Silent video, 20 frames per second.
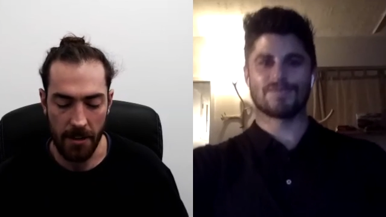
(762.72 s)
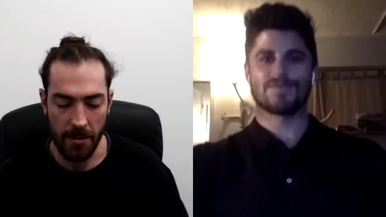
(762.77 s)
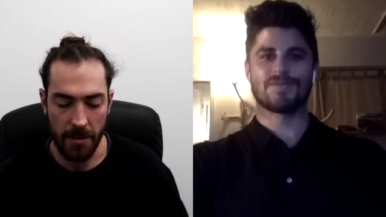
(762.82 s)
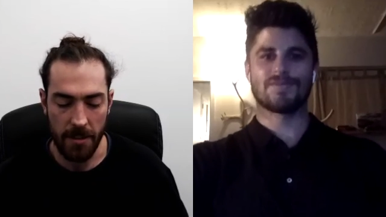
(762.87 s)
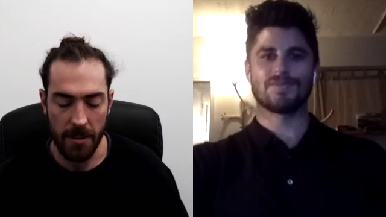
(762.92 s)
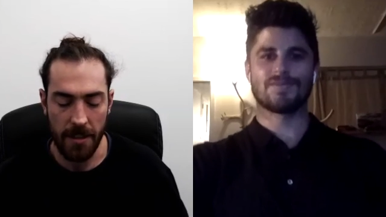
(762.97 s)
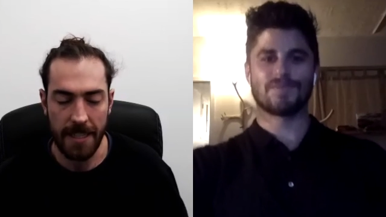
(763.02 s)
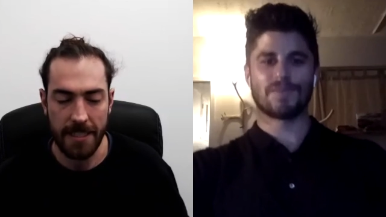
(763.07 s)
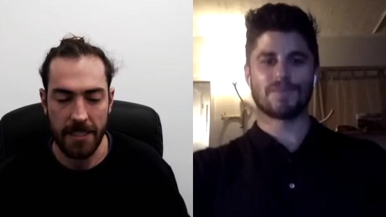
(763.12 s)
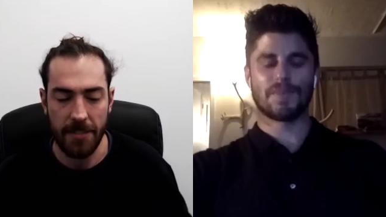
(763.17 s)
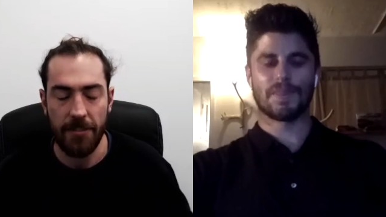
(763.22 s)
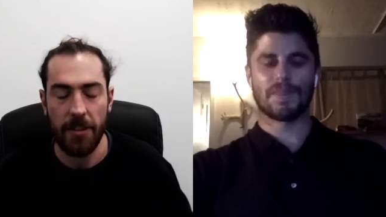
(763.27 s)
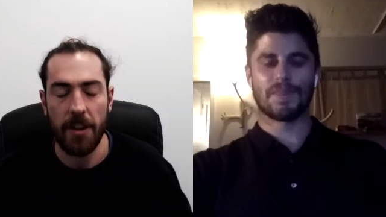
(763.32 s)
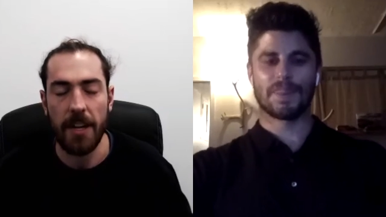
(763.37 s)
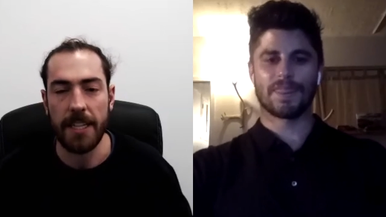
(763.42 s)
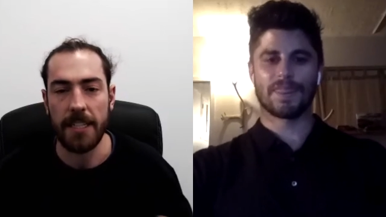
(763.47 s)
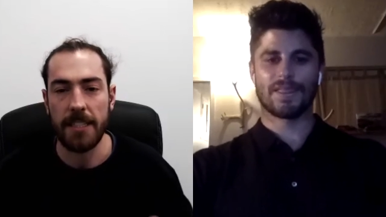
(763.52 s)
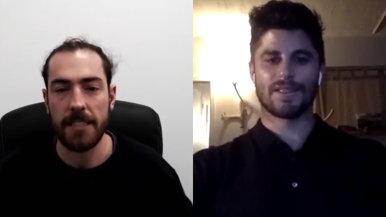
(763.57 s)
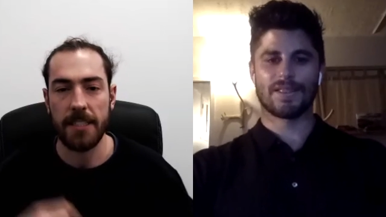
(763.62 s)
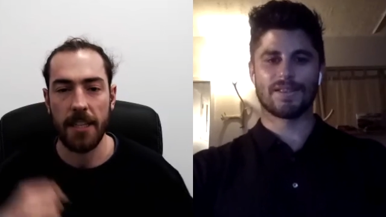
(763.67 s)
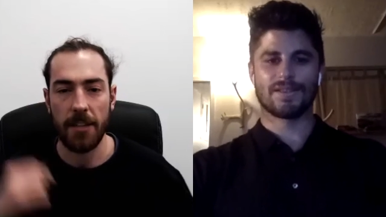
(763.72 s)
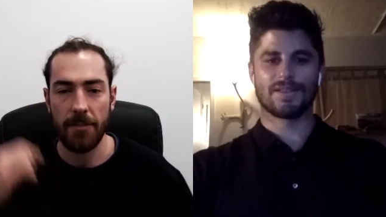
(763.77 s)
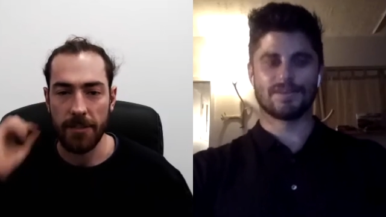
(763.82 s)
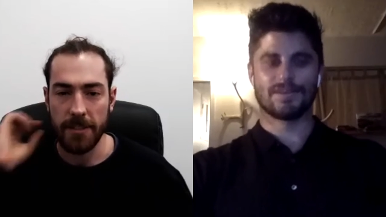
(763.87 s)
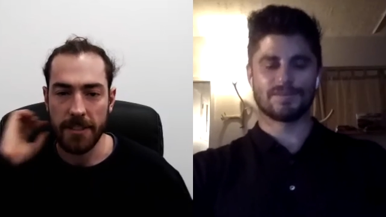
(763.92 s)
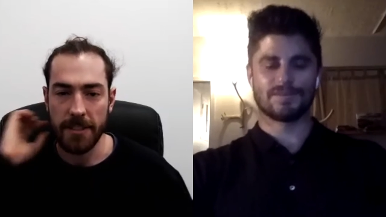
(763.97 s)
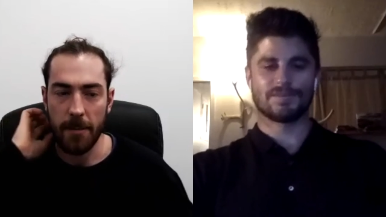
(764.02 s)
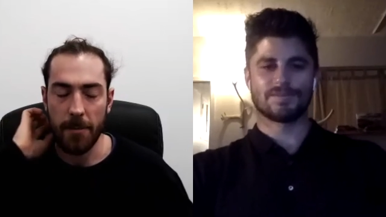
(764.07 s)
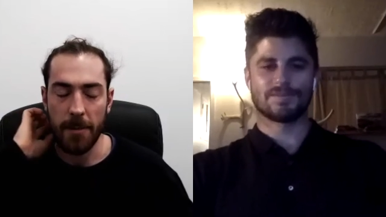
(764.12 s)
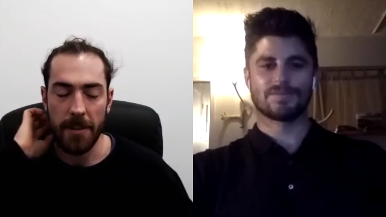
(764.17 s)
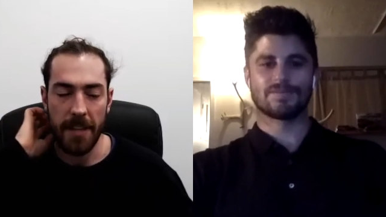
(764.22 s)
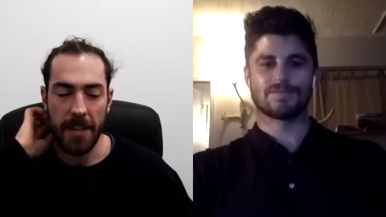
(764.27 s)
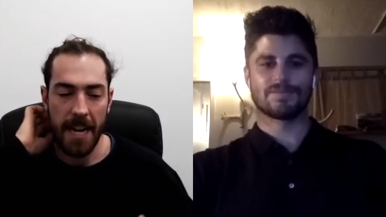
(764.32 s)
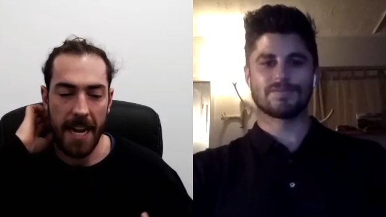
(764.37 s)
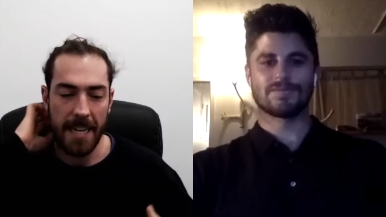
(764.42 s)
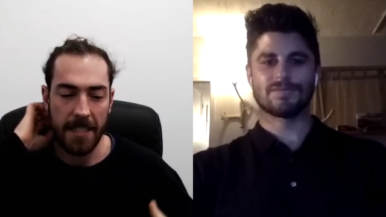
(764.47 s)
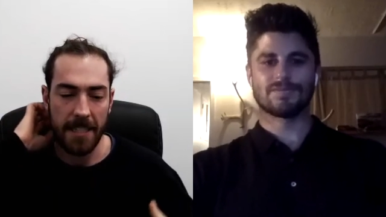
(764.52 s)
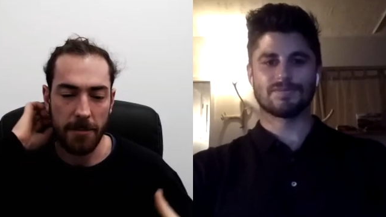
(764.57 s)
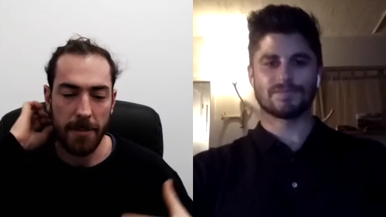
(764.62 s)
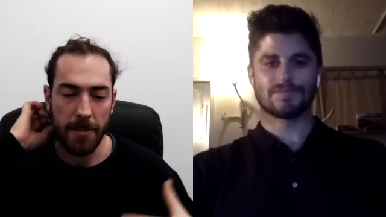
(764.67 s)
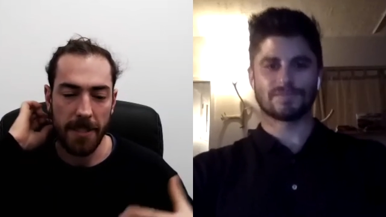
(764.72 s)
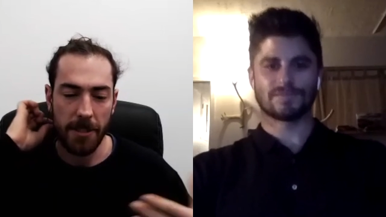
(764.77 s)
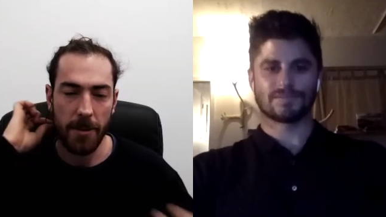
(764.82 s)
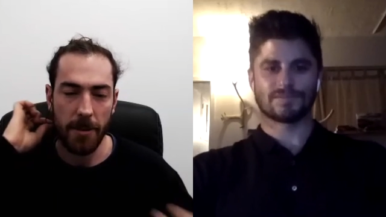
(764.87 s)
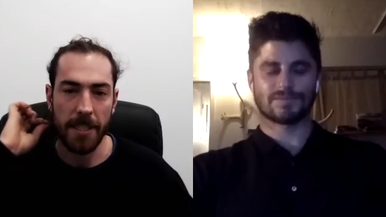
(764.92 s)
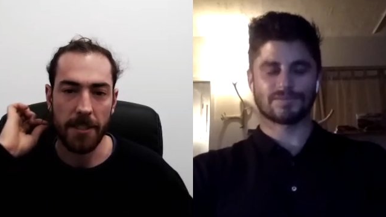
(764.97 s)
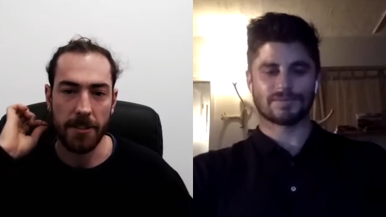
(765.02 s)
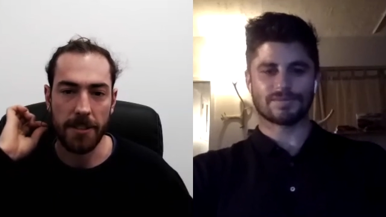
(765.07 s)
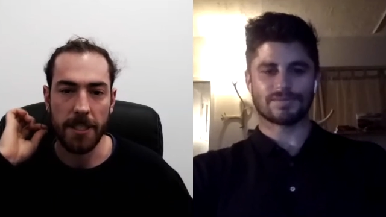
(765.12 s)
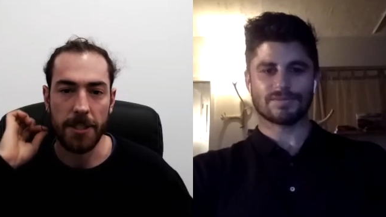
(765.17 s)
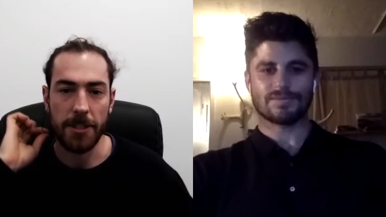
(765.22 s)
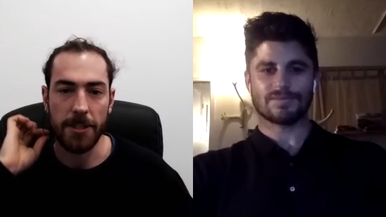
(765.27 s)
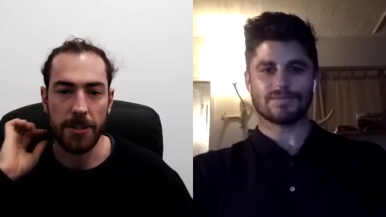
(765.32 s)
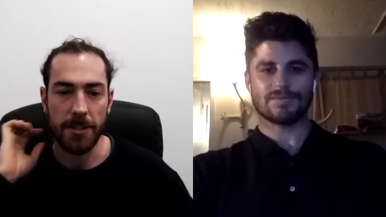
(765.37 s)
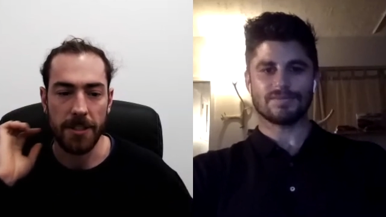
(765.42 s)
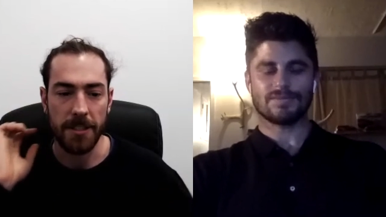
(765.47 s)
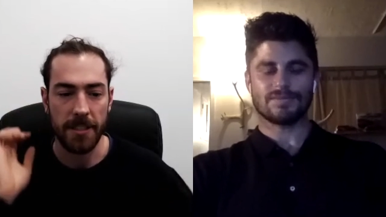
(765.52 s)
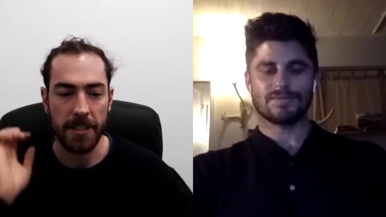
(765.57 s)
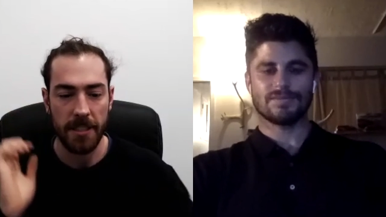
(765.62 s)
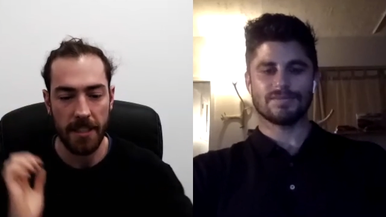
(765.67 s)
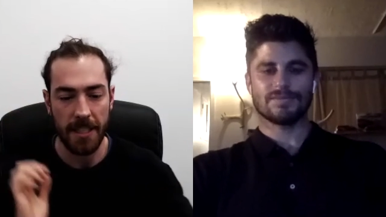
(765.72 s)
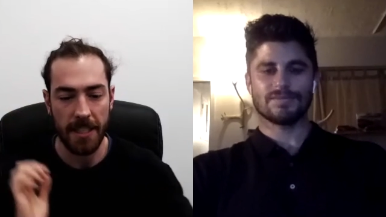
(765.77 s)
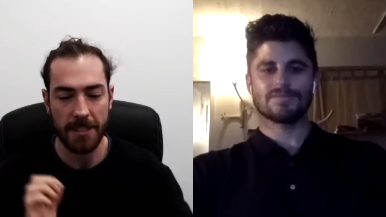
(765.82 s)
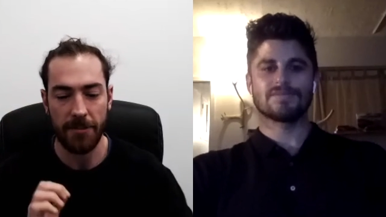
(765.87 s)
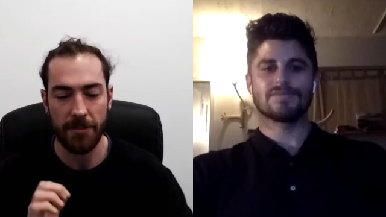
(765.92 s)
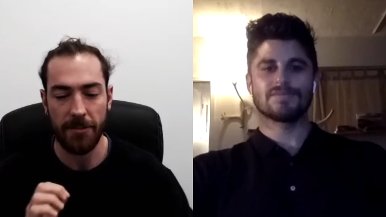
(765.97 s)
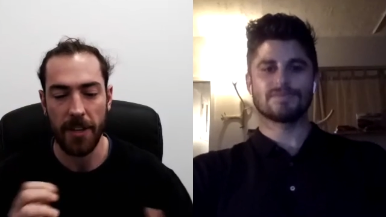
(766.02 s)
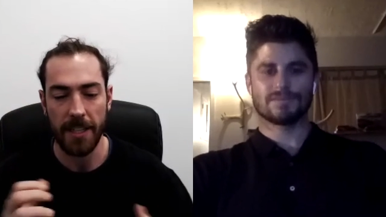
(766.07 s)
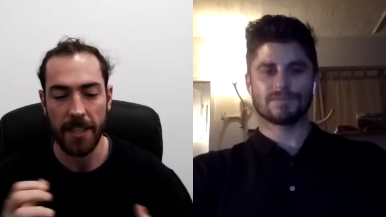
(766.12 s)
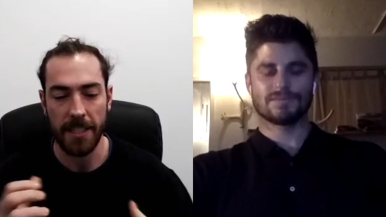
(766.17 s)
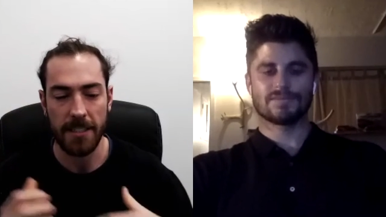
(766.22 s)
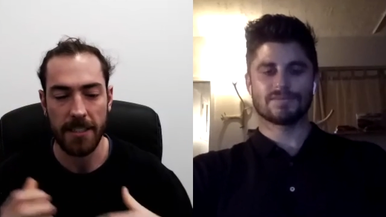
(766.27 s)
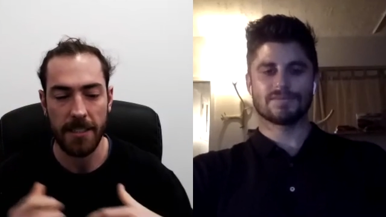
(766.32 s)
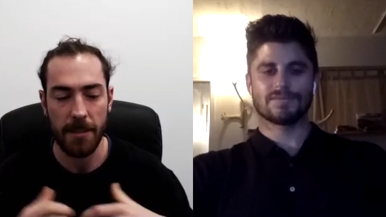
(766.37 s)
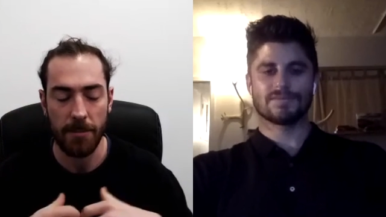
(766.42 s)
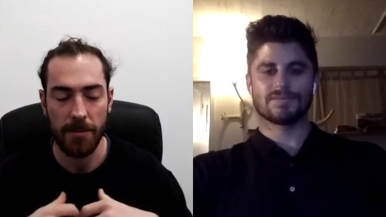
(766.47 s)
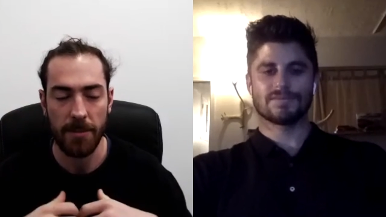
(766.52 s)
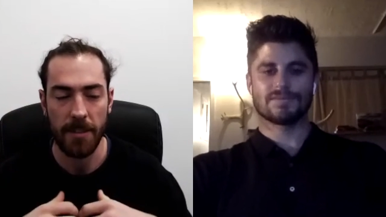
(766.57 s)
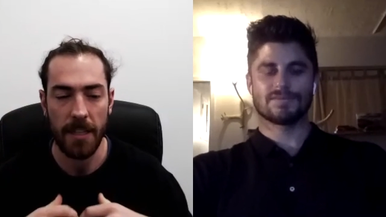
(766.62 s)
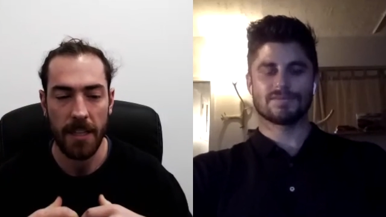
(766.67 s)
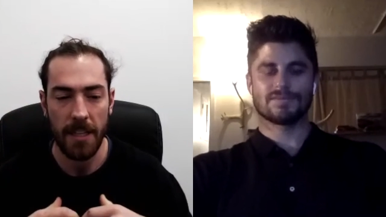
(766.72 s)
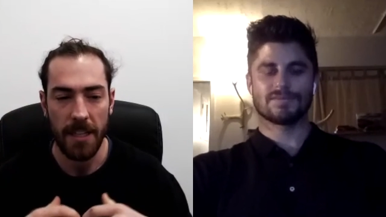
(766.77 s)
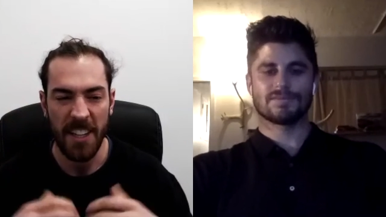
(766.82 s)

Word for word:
Speaker 1: classifying yourself as someone that has mental health issues and classifying you someone